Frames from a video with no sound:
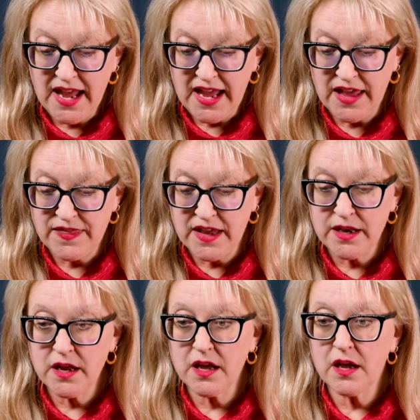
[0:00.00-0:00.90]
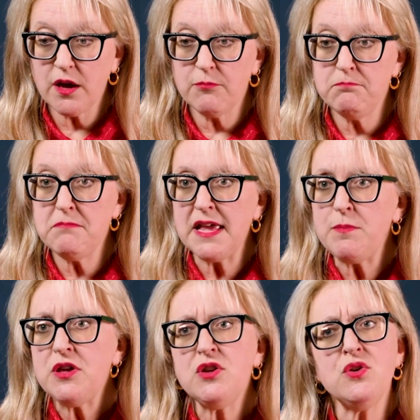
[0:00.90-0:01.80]
And then
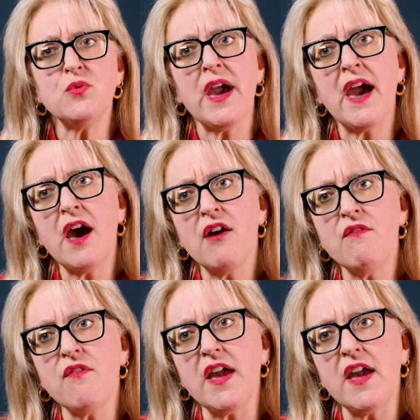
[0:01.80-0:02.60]
maybe you have